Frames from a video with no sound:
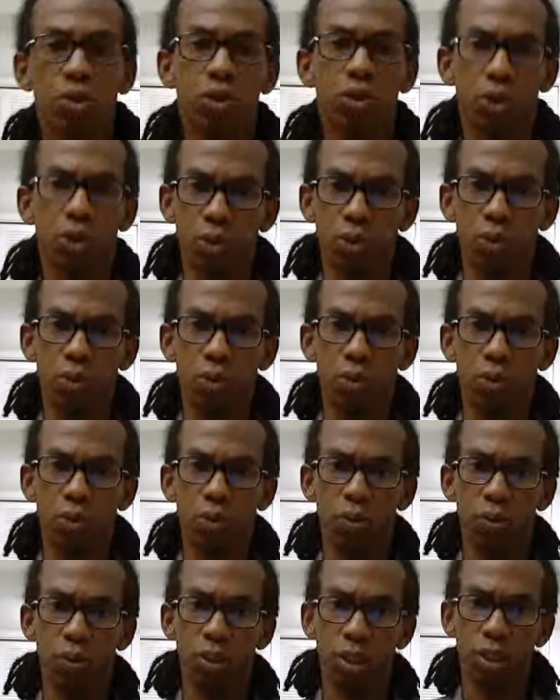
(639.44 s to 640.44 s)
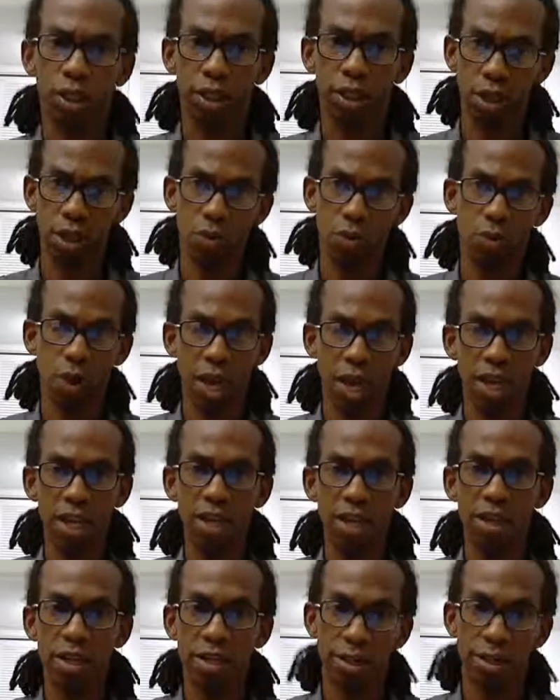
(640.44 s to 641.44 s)
to get
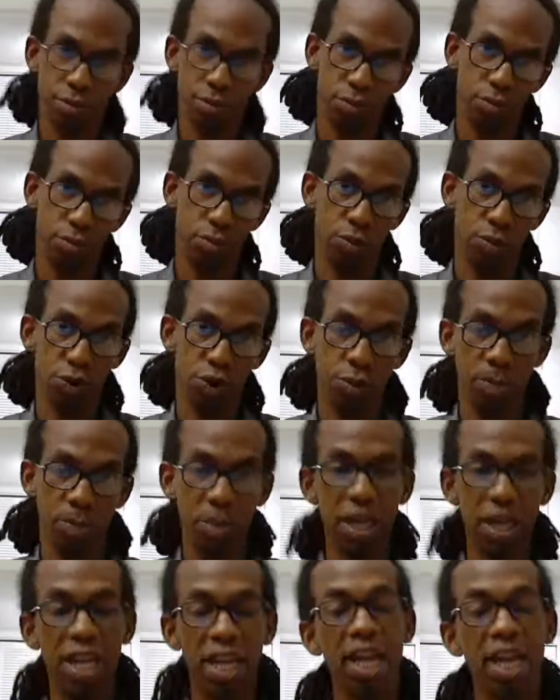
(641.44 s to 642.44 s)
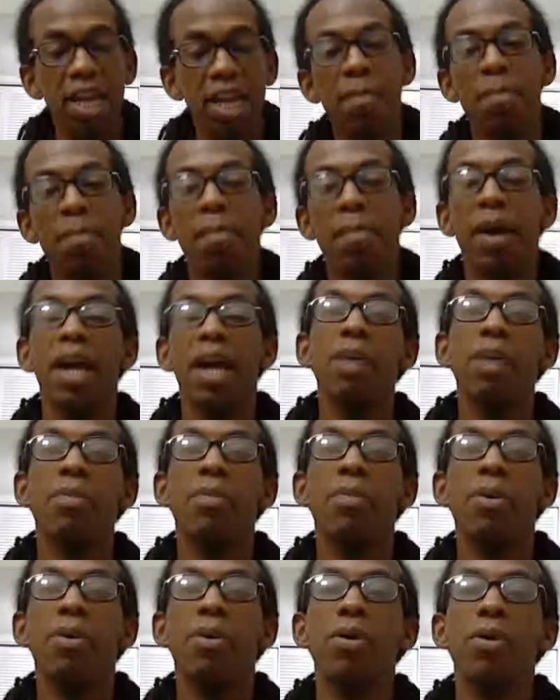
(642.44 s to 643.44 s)
ready with your pen and
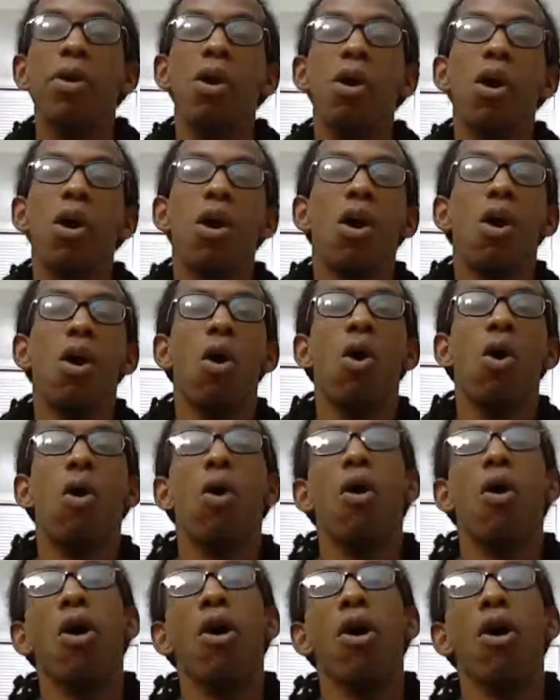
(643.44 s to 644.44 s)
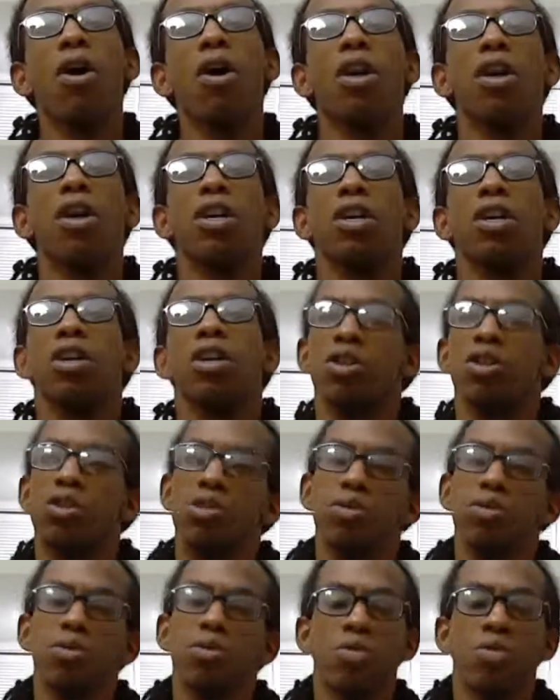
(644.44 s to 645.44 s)
paper, or
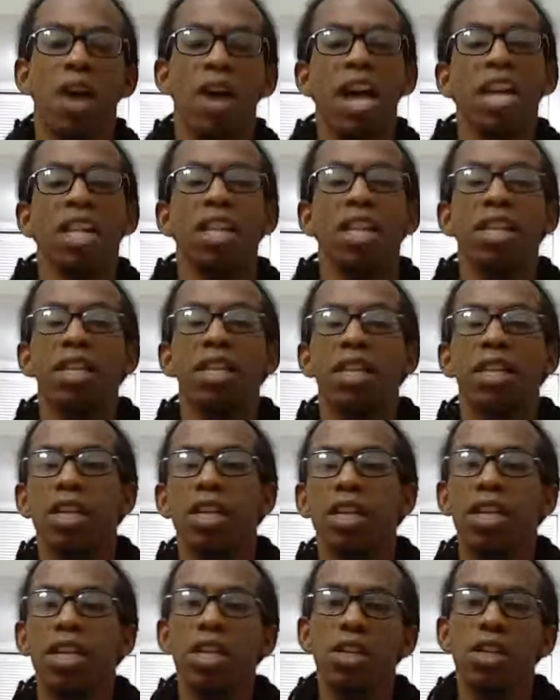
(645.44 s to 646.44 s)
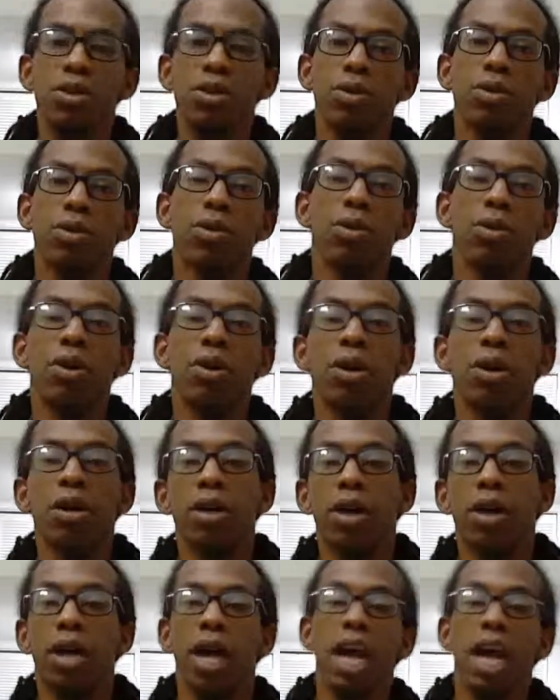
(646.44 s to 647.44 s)
you writing in your
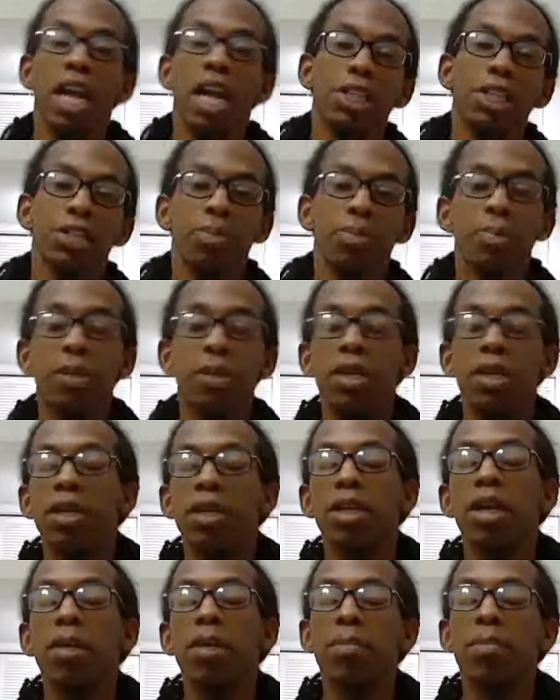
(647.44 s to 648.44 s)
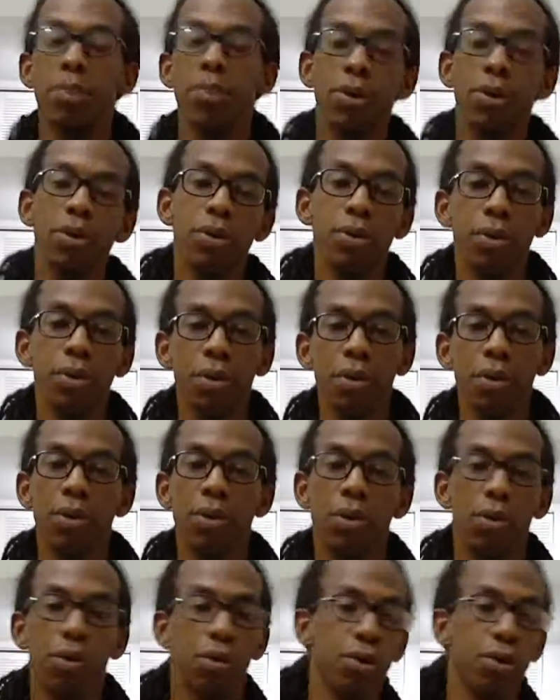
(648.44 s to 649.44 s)
HP
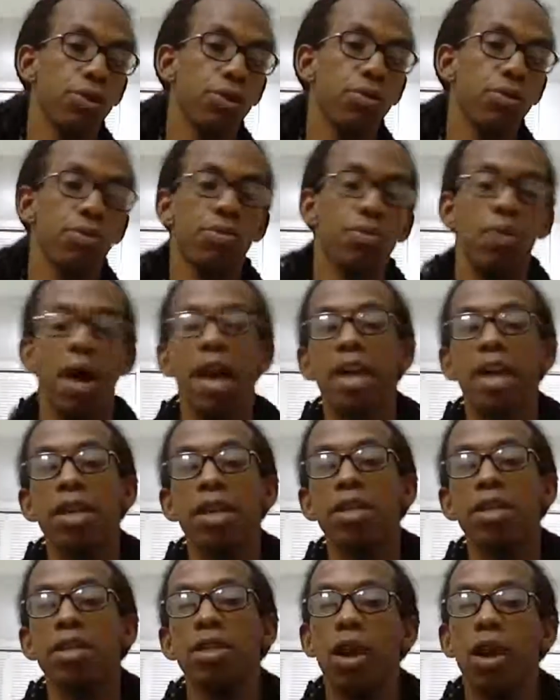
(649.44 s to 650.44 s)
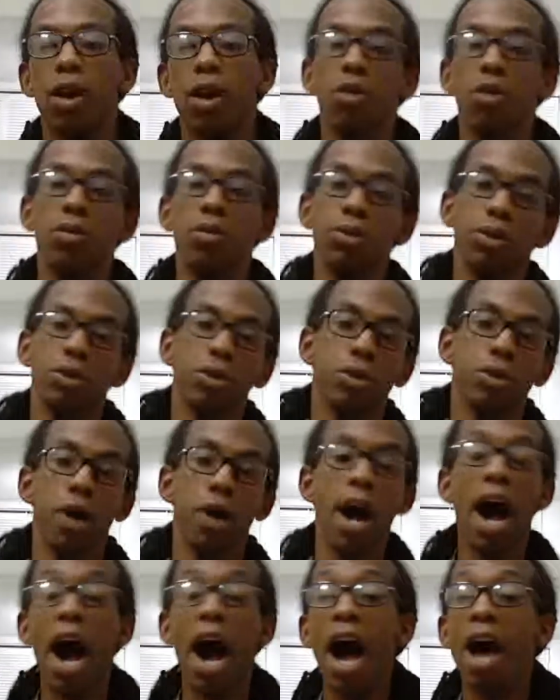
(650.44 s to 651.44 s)
computer, or you writing on
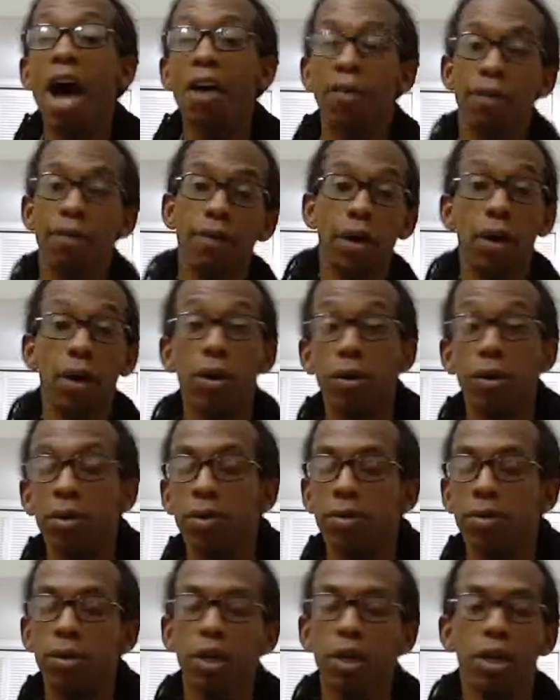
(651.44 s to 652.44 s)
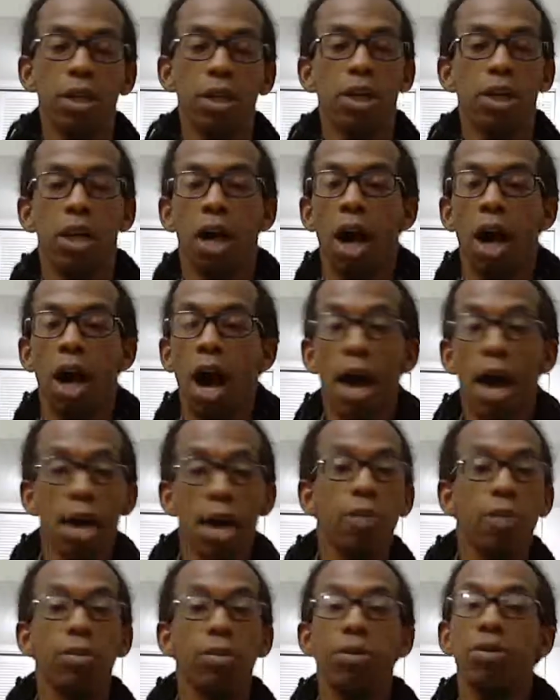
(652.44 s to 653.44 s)
your iPhone,
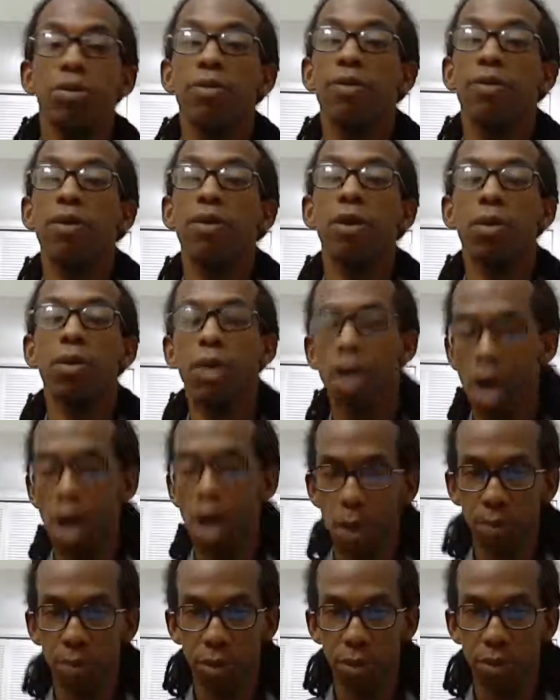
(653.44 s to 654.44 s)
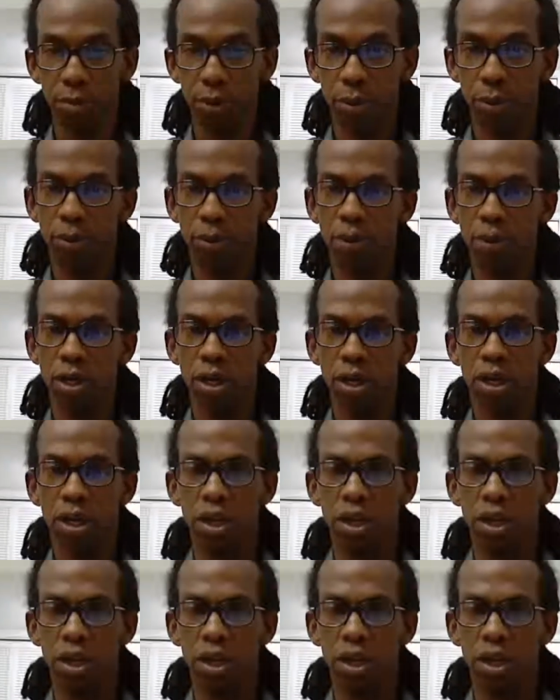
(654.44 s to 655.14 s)
however you feel comfortable.